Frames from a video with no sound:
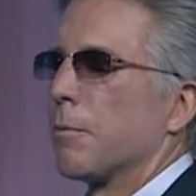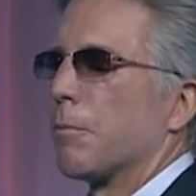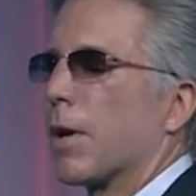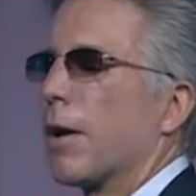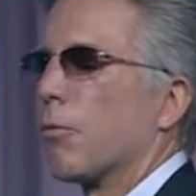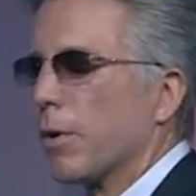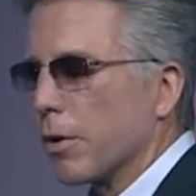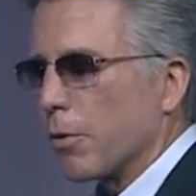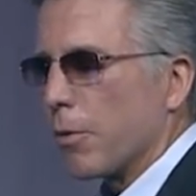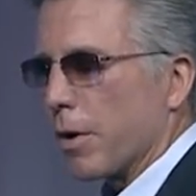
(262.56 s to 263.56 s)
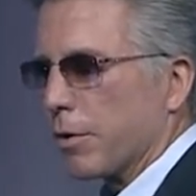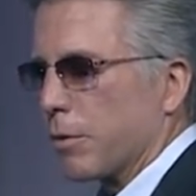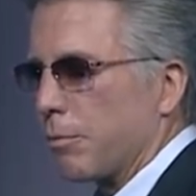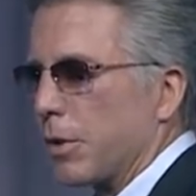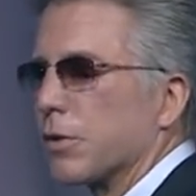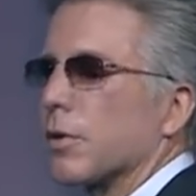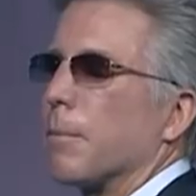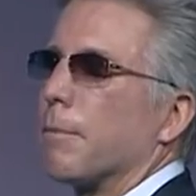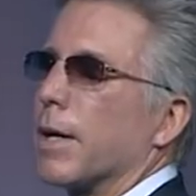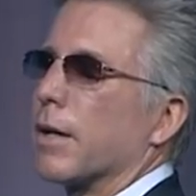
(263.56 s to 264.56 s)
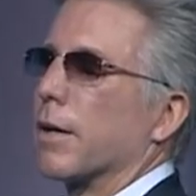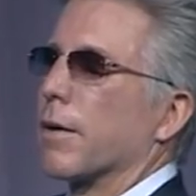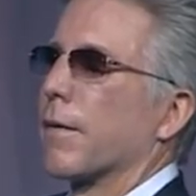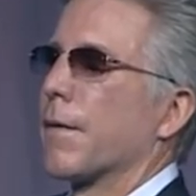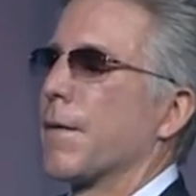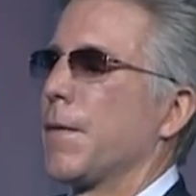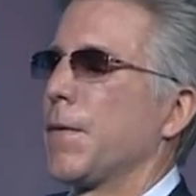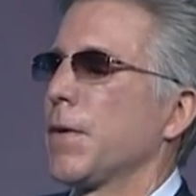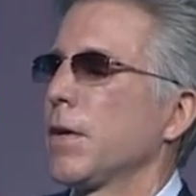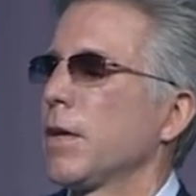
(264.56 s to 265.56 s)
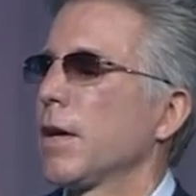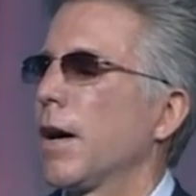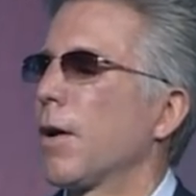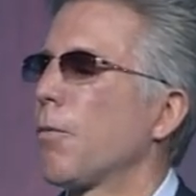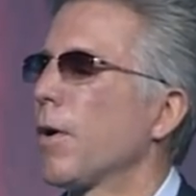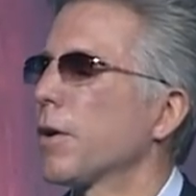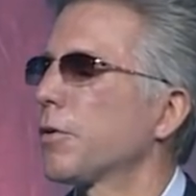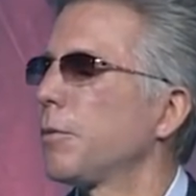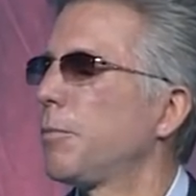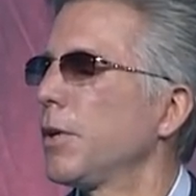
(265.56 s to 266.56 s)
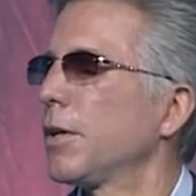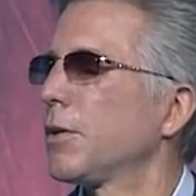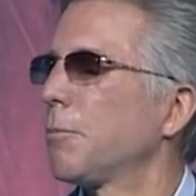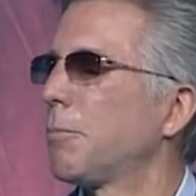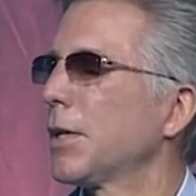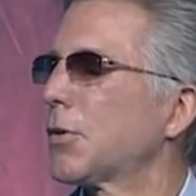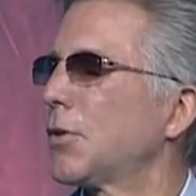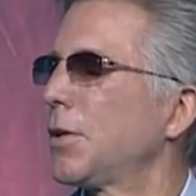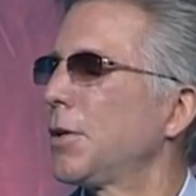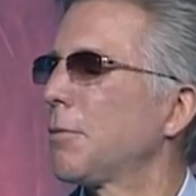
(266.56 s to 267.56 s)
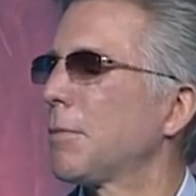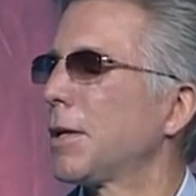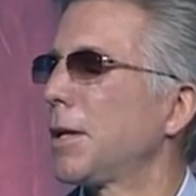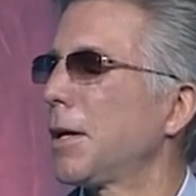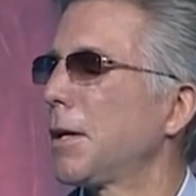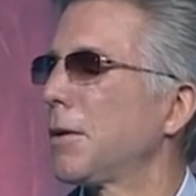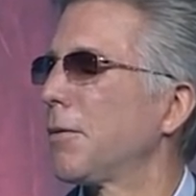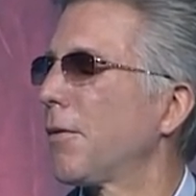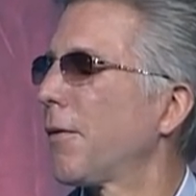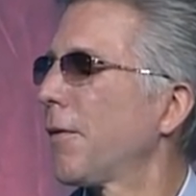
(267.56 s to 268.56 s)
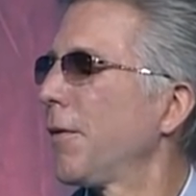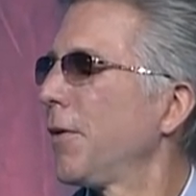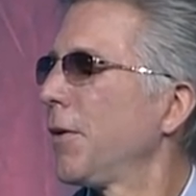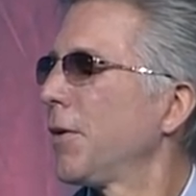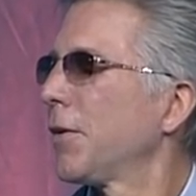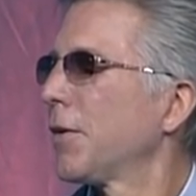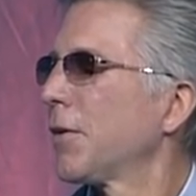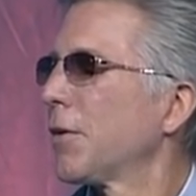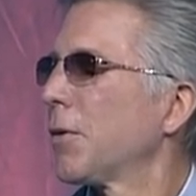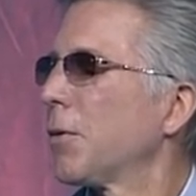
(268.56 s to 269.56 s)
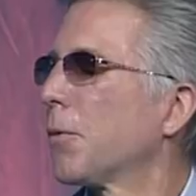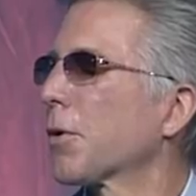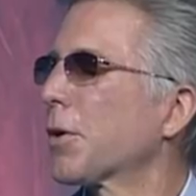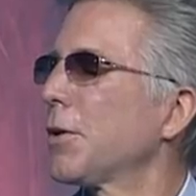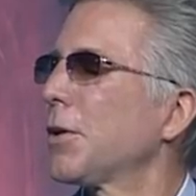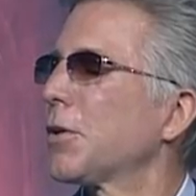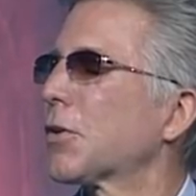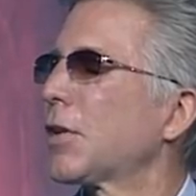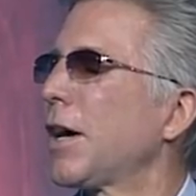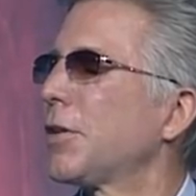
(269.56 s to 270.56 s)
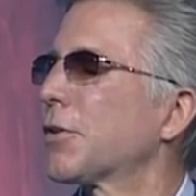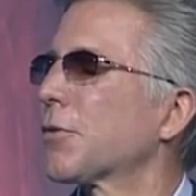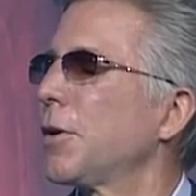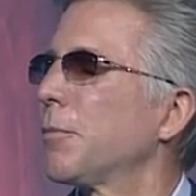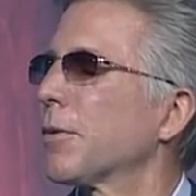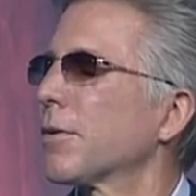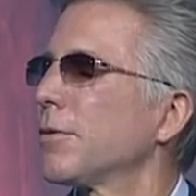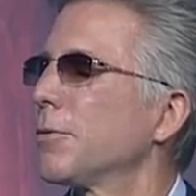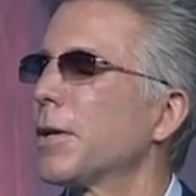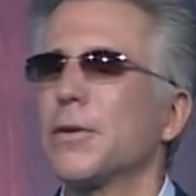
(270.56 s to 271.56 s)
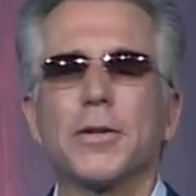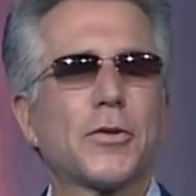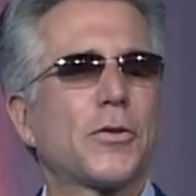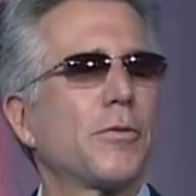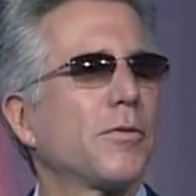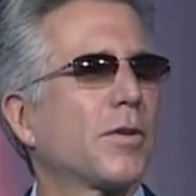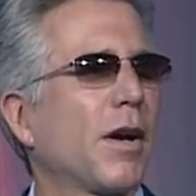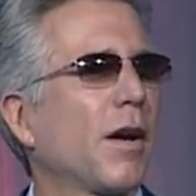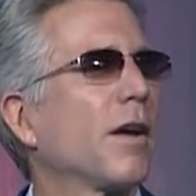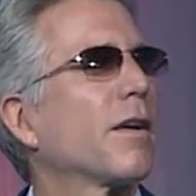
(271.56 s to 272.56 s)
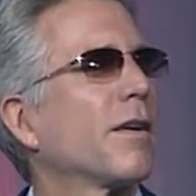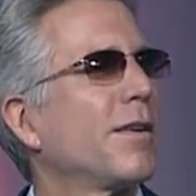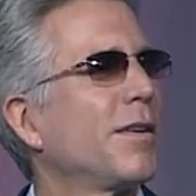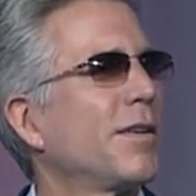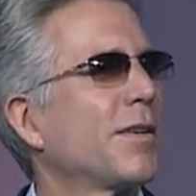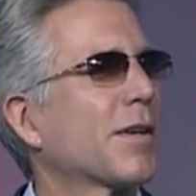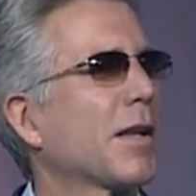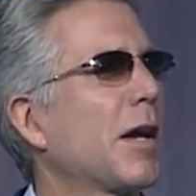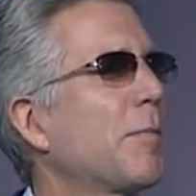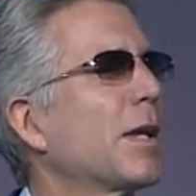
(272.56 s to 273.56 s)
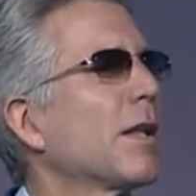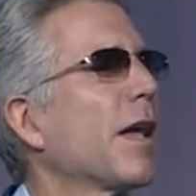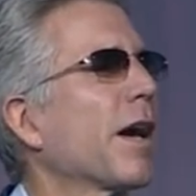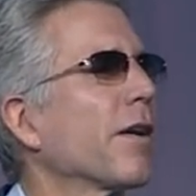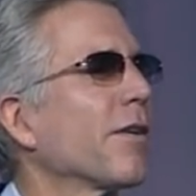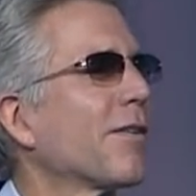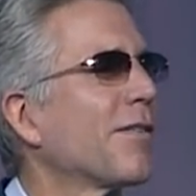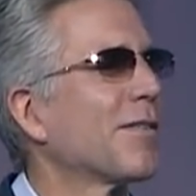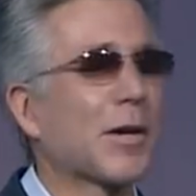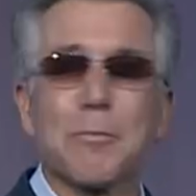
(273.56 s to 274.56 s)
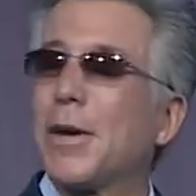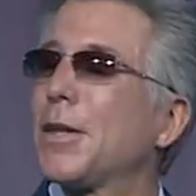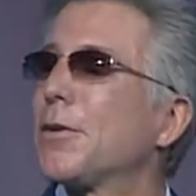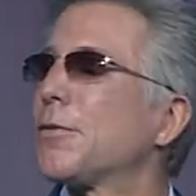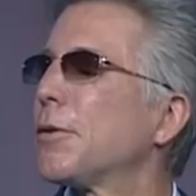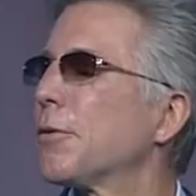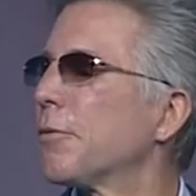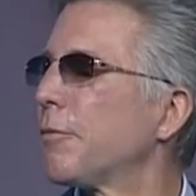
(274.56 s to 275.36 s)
But I really wanted to be somebody. I wanted to be in the big city of Manhattan, working in a skyscraper, wearing a suit and tie, climbing the ladder, like many of you.